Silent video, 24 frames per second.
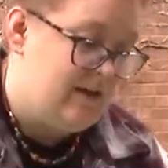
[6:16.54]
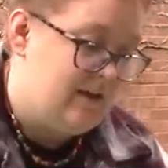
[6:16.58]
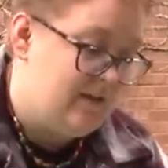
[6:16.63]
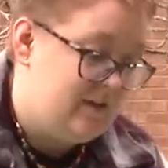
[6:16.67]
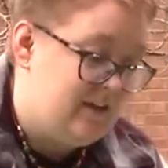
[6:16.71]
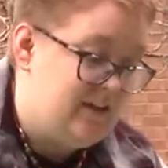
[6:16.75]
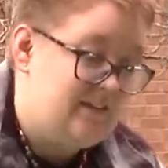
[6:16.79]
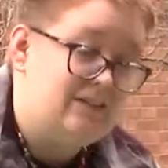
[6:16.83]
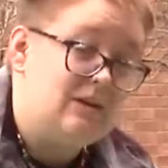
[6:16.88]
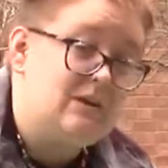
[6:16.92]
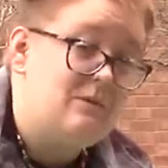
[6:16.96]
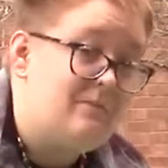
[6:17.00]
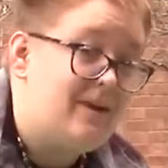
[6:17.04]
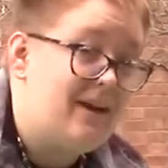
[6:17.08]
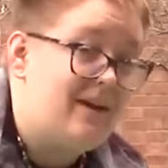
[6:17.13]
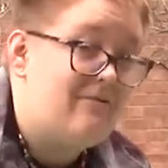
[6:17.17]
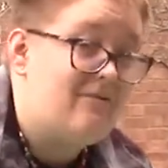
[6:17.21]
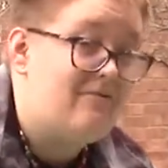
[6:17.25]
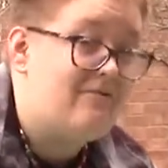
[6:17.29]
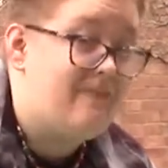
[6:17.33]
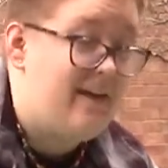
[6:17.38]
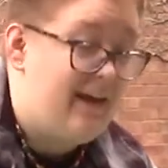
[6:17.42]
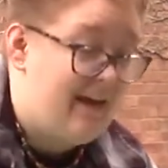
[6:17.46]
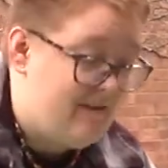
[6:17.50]
These are my
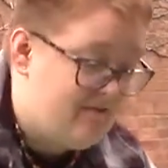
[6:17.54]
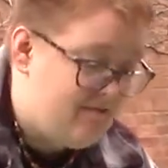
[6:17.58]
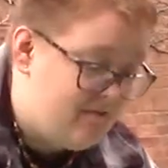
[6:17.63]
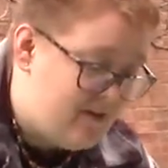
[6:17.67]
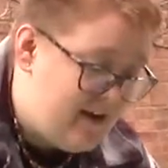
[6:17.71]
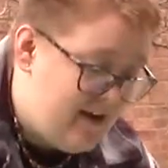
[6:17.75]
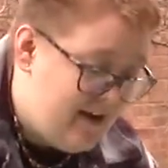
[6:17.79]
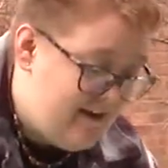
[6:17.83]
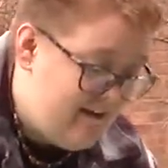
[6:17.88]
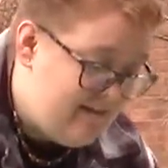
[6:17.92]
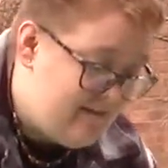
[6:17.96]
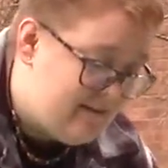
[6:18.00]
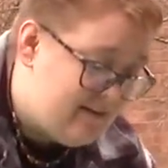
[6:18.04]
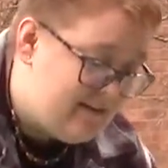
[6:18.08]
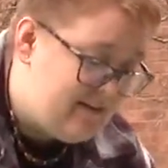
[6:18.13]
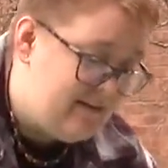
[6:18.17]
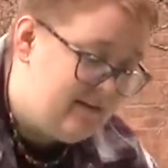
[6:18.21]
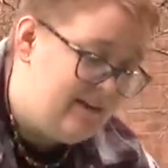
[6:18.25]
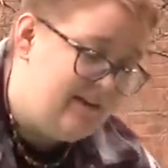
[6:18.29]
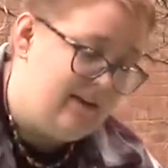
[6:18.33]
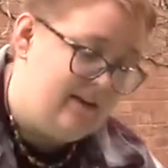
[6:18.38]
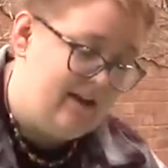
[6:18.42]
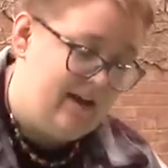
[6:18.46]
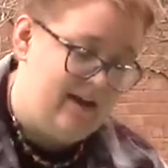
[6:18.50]
favorite
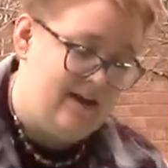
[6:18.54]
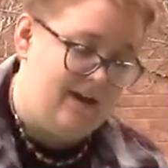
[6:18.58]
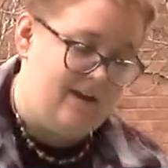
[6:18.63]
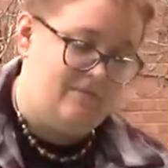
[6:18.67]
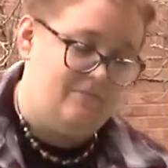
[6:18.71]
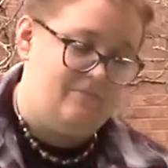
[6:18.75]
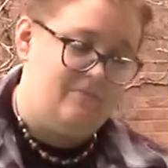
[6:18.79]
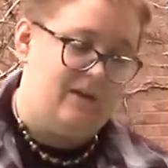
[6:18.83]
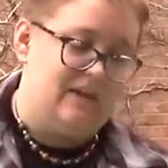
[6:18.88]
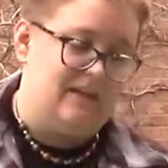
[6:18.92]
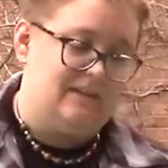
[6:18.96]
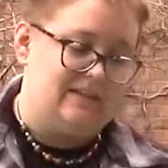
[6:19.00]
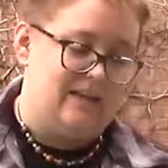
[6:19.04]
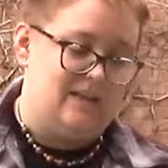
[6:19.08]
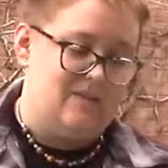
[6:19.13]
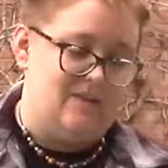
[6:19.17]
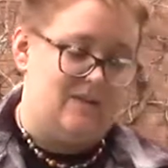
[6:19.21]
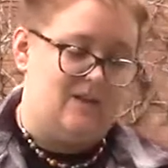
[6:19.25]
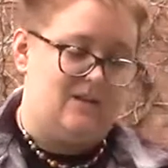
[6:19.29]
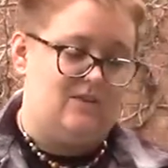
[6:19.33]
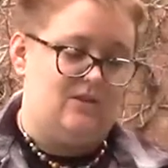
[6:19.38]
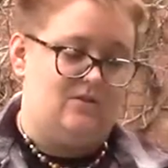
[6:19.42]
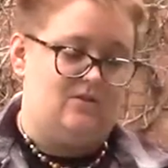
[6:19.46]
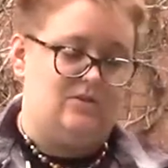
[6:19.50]
because I
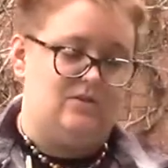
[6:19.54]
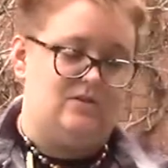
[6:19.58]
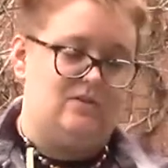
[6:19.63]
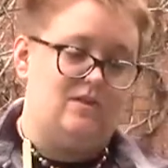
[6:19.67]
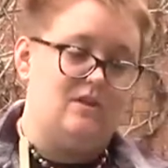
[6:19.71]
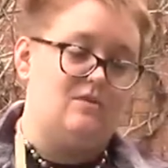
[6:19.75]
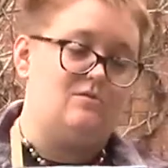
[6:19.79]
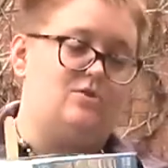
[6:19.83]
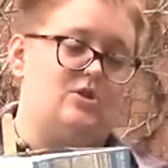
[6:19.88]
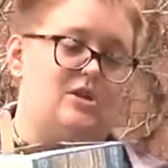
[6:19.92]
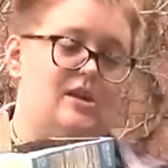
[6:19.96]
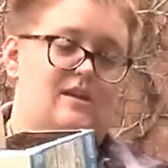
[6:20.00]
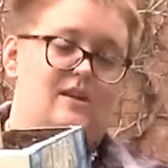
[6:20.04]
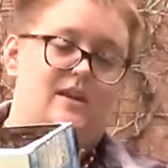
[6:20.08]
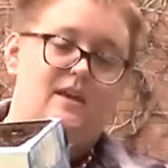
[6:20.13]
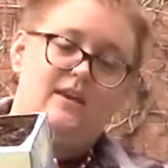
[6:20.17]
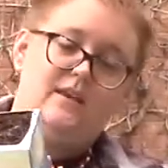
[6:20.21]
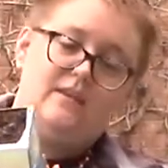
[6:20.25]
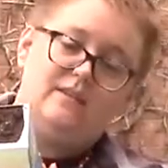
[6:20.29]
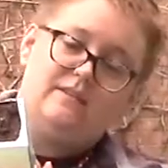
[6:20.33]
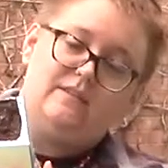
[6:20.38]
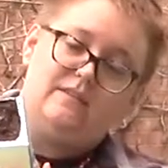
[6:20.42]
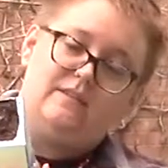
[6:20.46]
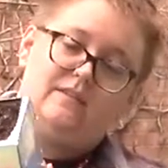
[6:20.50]
think they're just so
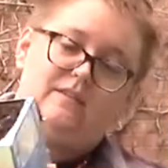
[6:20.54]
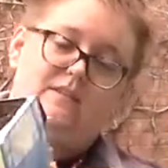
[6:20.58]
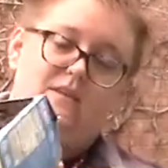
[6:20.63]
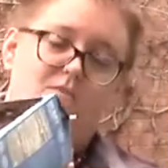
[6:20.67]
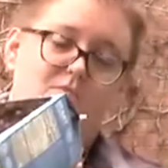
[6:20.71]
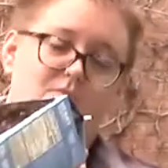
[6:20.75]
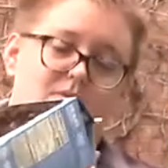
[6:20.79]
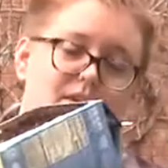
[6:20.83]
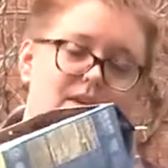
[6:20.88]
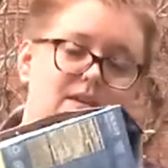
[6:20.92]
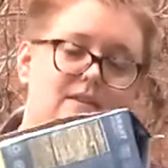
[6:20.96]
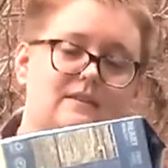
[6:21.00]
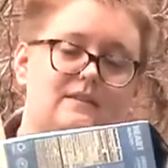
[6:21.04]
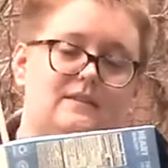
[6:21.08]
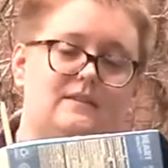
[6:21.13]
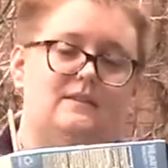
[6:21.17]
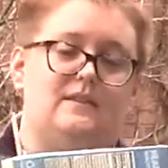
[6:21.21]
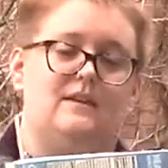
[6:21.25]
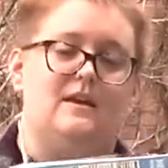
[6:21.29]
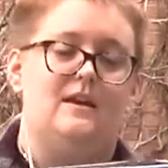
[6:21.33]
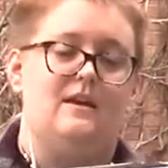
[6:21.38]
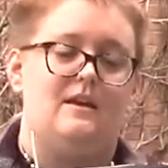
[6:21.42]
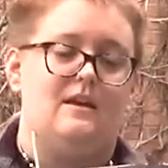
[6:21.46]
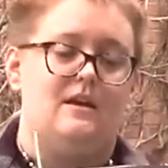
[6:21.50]
genius. So this,
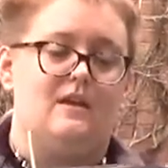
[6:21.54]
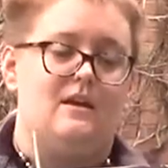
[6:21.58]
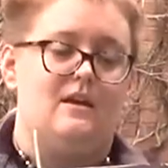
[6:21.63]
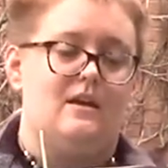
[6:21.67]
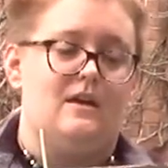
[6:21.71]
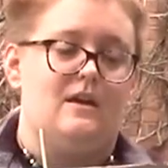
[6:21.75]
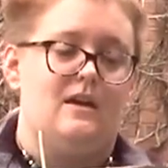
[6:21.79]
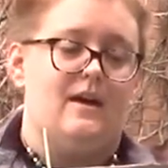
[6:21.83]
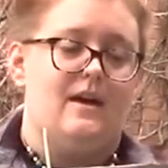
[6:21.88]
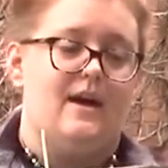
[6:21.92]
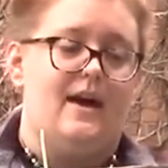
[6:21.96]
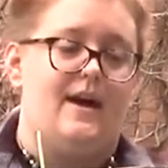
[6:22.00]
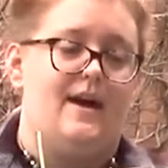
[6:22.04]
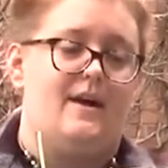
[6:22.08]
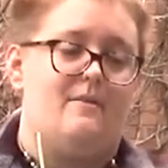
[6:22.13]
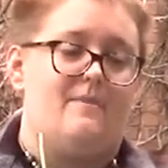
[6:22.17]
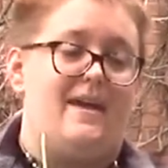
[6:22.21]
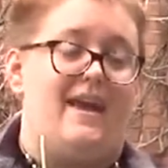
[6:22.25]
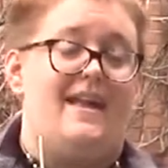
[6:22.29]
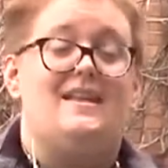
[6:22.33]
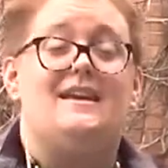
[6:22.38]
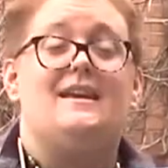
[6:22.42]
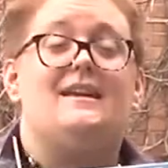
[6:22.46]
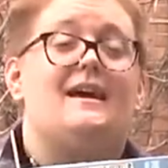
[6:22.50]

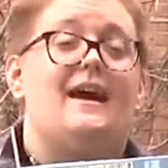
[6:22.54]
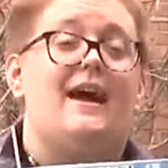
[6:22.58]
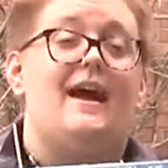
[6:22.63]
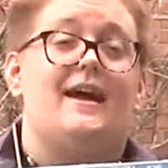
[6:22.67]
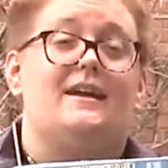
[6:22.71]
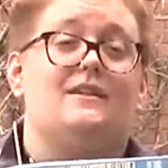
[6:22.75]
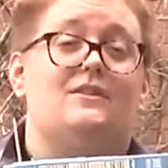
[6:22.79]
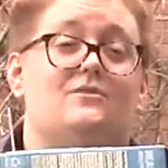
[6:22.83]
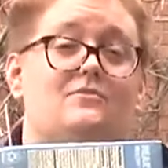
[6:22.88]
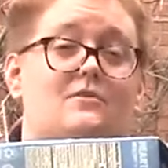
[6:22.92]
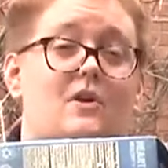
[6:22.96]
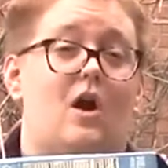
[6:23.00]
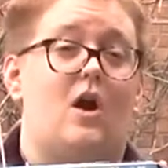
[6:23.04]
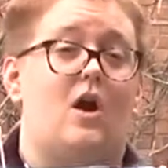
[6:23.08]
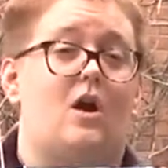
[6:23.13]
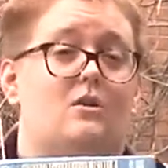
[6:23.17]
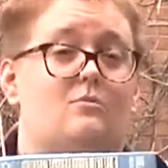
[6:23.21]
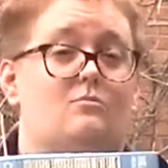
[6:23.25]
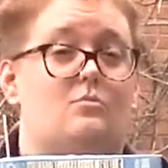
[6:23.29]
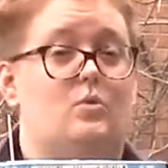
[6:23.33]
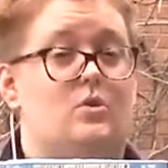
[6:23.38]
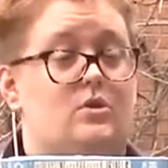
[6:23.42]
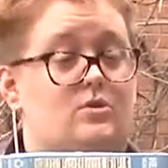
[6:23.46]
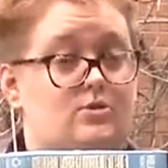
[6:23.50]
any kind of
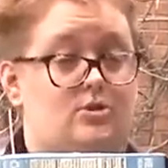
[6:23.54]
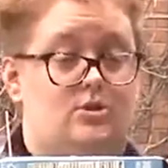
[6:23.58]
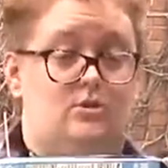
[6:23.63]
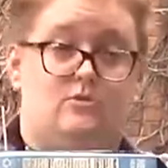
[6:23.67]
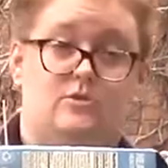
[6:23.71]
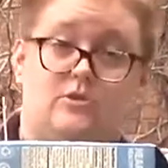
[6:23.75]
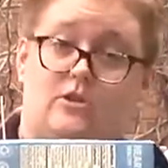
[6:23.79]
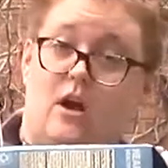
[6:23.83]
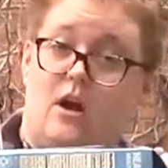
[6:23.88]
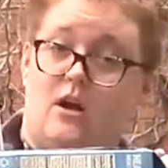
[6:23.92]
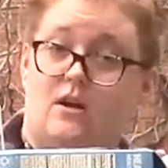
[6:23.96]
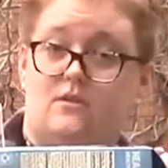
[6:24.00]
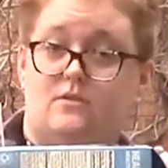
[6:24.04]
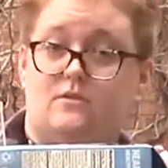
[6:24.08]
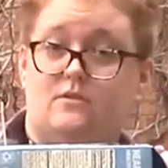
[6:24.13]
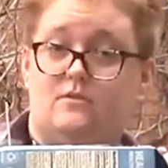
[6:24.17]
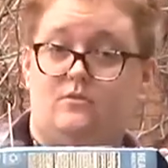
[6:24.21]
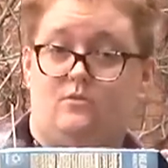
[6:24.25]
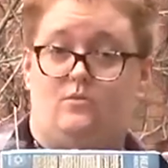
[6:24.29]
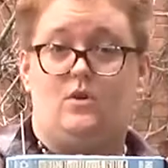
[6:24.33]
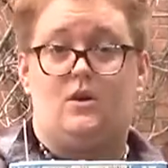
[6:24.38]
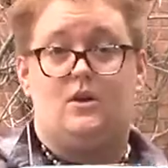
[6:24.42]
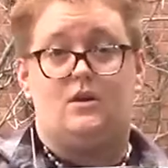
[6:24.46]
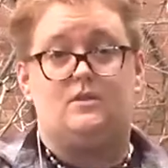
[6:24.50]
cardboard juice
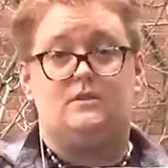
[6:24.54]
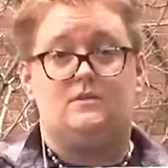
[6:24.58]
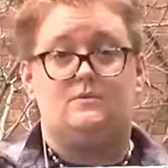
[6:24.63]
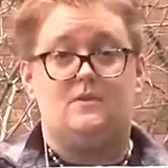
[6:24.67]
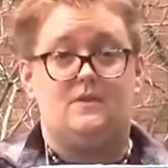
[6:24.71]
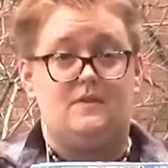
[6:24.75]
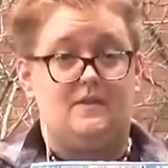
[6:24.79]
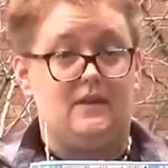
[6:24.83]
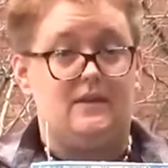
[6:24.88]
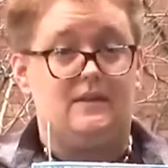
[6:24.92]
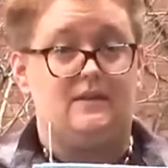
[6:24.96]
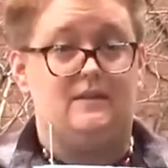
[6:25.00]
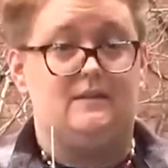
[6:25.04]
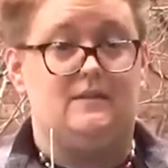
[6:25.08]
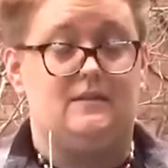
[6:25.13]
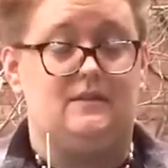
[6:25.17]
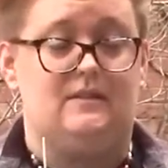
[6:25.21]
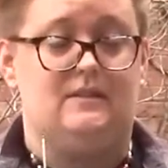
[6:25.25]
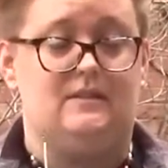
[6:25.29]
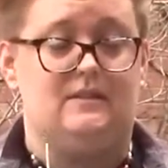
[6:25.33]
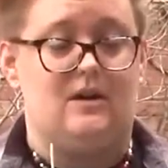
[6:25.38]
carton works with this.